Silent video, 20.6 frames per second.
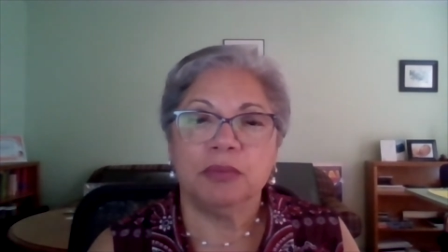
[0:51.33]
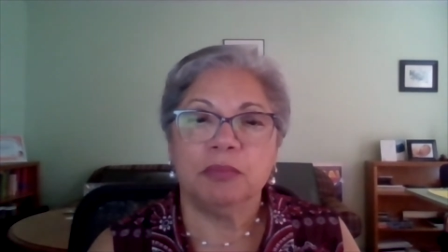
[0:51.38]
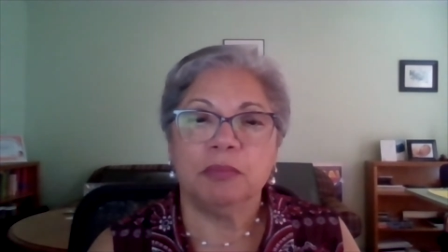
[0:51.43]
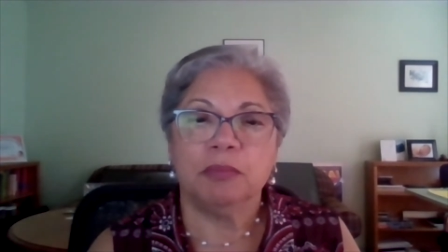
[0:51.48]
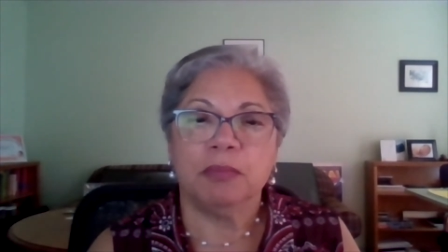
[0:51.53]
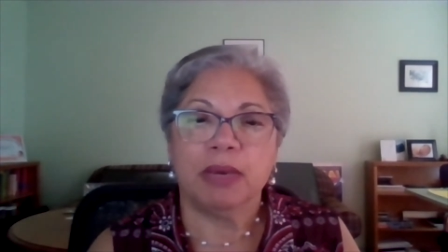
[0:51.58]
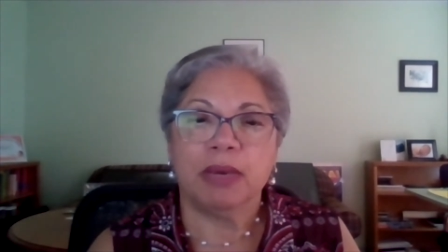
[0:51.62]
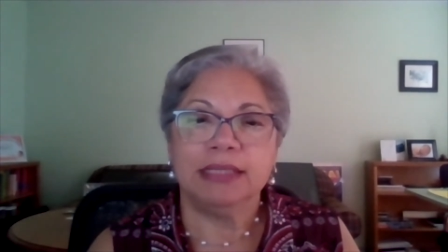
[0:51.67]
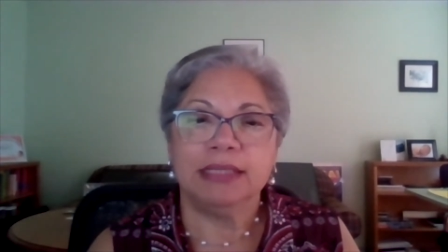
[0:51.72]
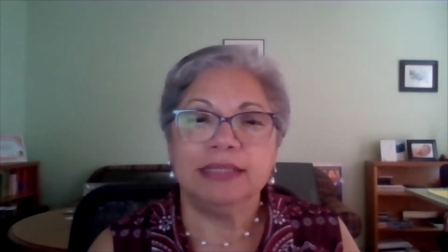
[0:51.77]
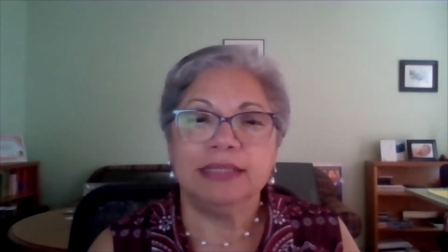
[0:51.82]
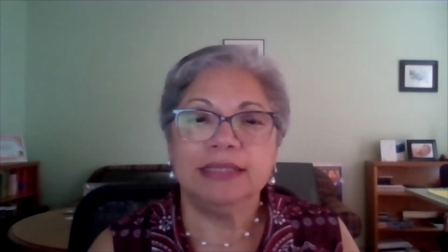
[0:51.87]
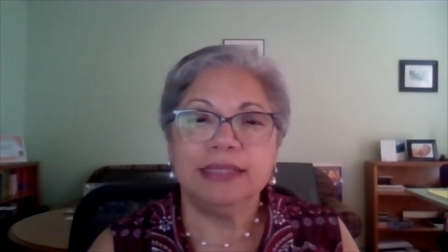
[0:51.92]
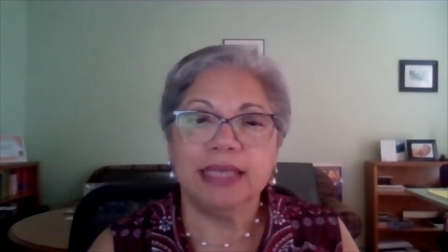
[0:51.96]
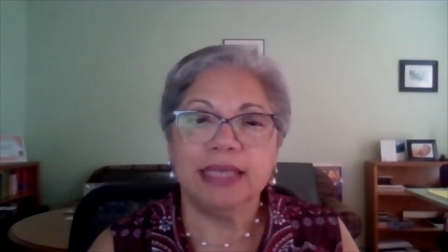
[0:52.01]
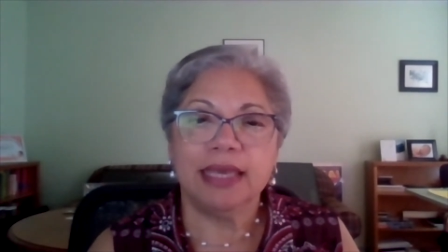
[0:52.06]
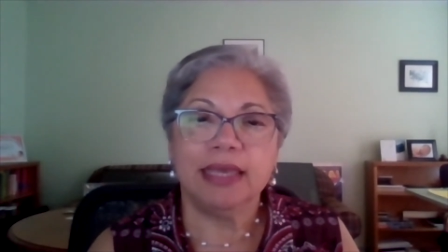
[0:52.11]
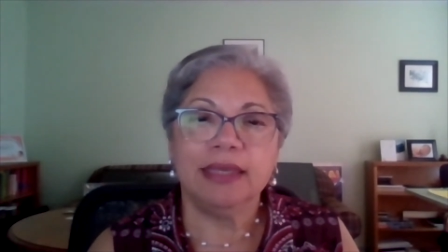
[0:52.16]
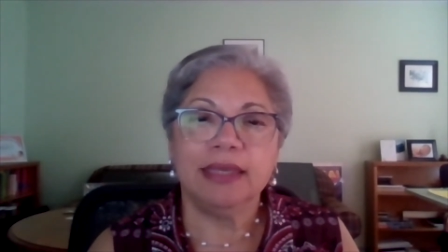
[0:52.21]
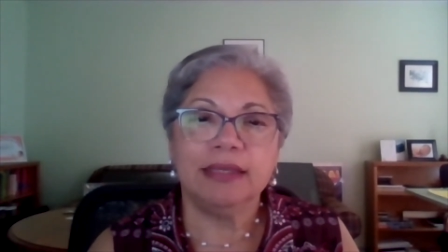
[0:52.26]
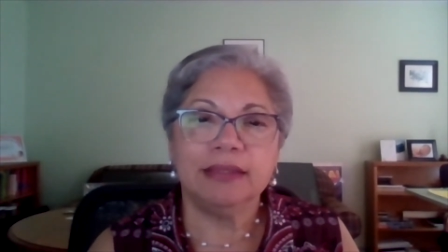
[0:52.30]
by
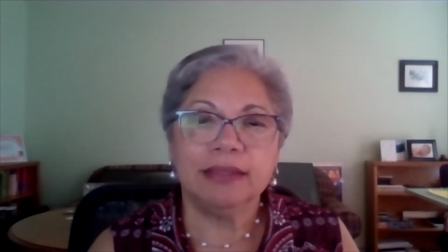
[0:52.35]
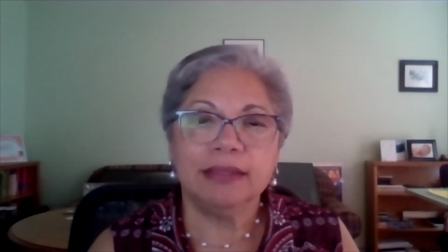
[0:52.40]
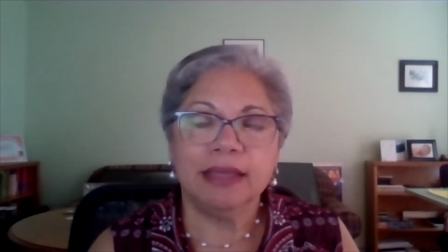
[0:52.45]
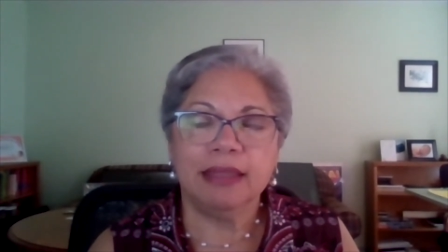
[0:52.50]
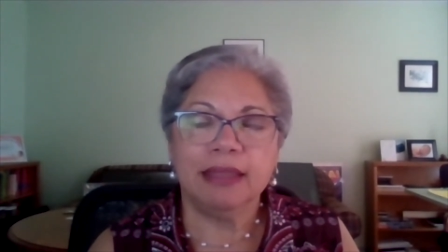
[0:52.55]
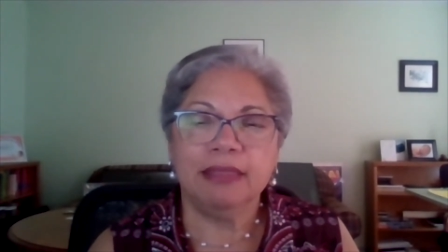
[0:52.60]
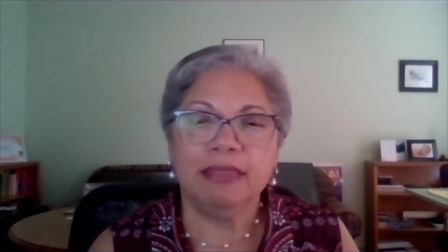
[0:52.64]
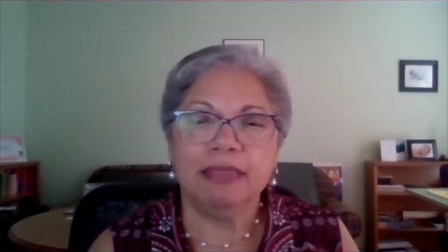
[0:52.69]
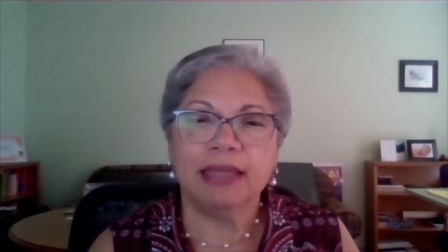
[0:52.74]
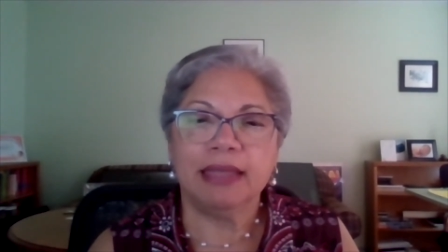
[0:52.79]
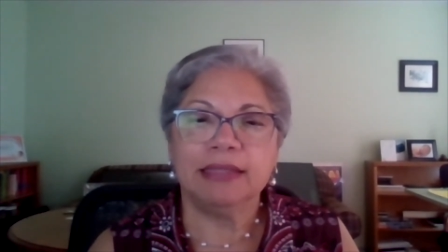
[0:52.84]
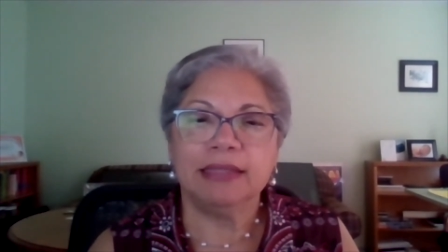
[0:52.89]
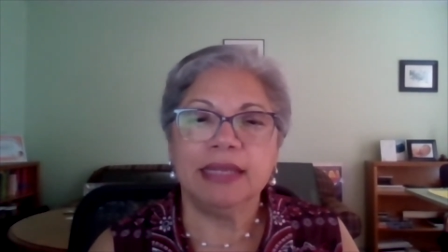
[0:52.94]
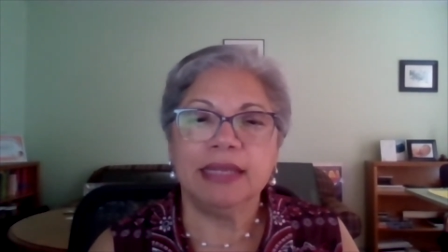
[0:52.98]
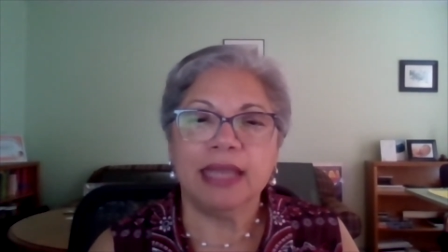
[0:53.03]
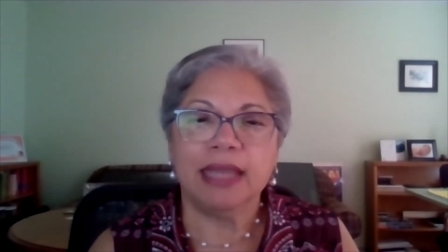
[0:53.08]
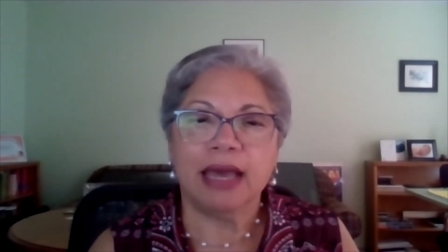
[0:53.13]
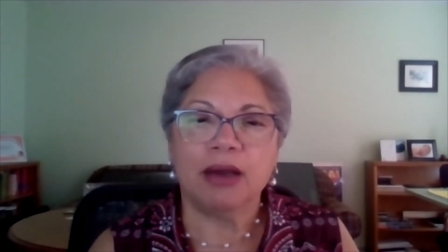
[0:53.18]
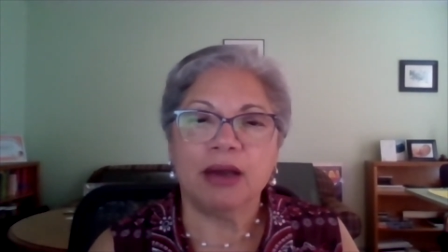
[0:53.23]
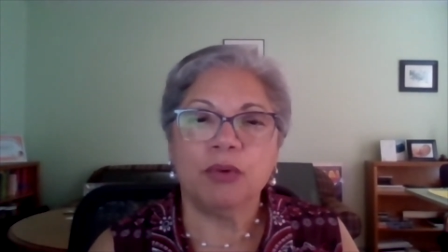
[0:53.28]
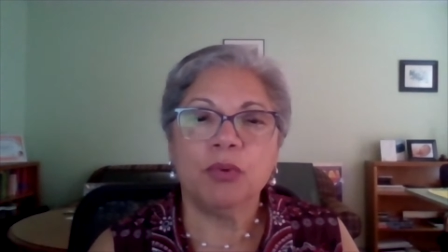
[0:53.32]
saying that
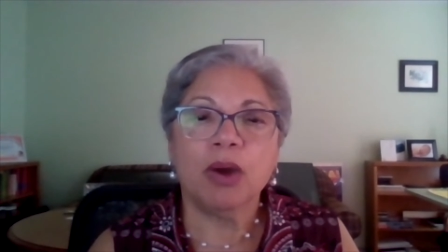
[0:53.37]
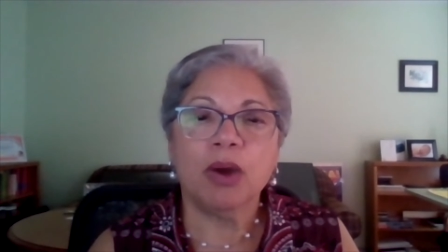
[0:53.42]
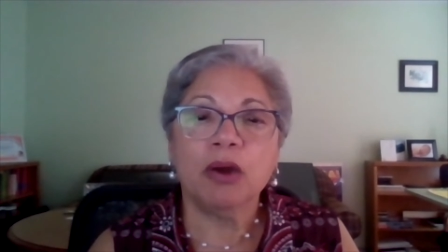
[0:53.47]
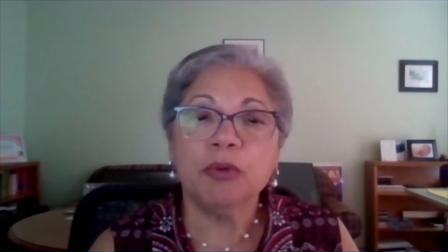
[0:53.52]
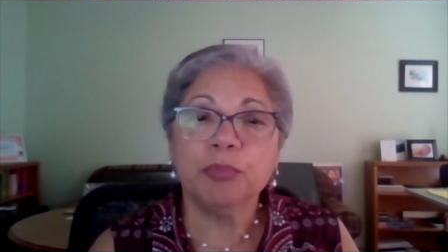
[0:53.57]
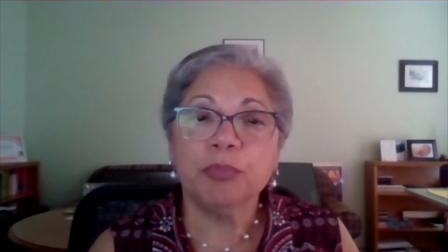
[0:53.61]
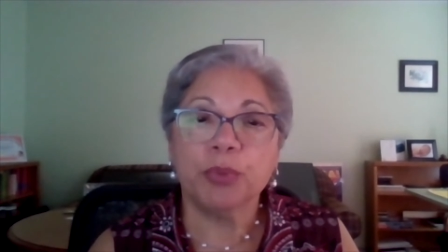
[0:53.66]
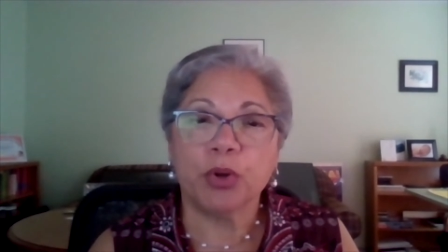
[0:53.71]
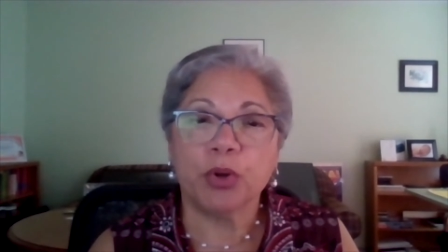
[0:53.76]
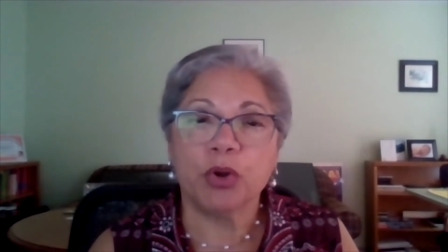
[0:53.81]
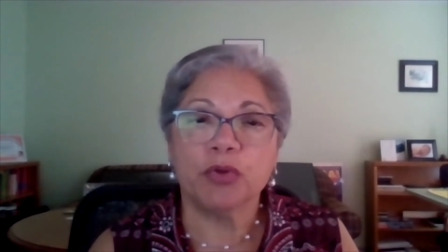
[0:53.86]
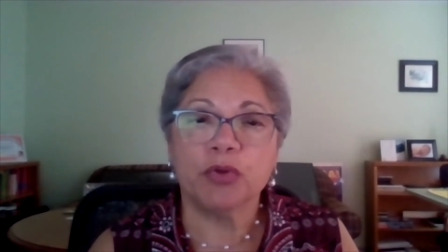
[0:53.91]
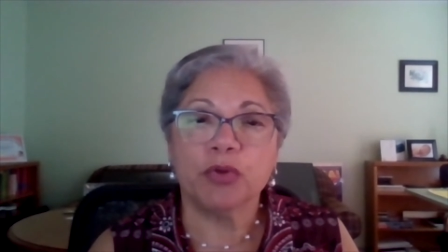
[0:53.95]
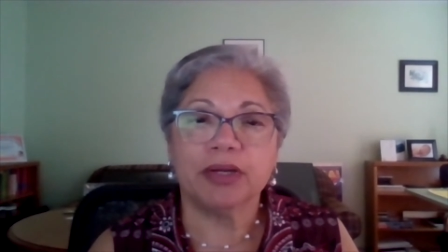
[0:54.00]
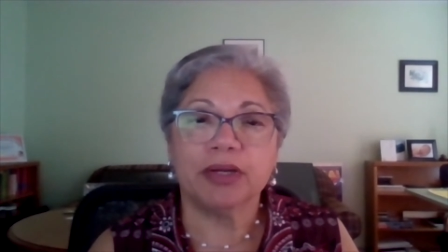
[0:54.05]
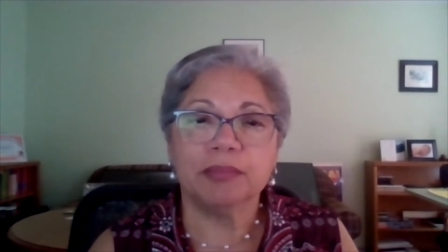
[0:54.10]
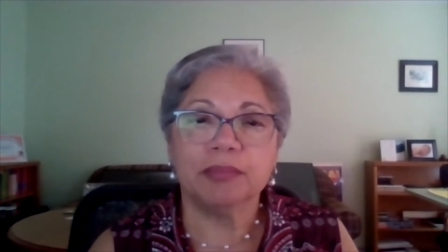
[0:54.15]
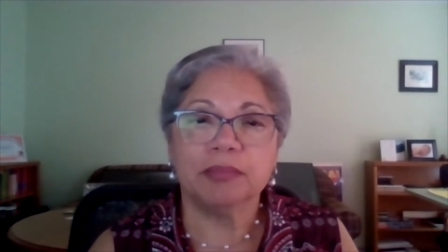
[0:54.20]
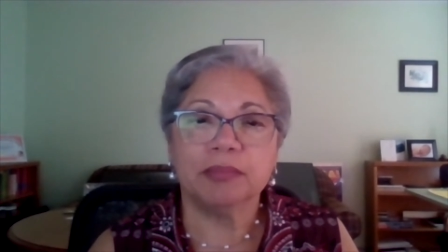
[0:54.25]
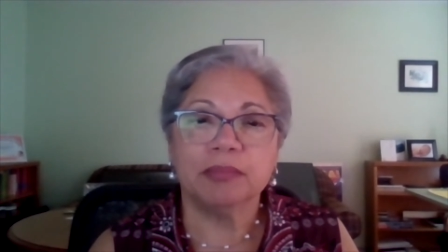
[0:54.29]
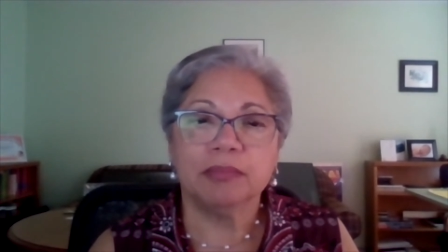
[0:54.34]
now our
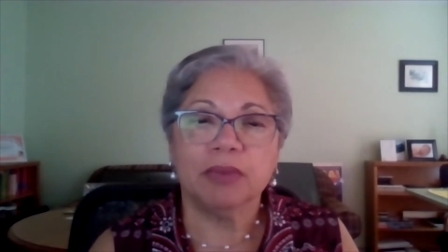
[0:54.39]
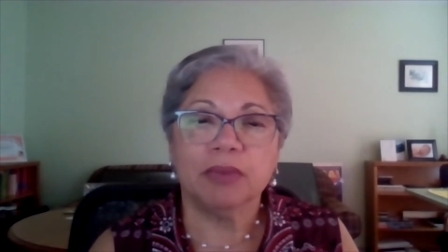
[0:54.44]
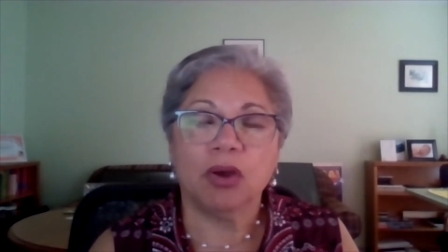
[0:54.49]
program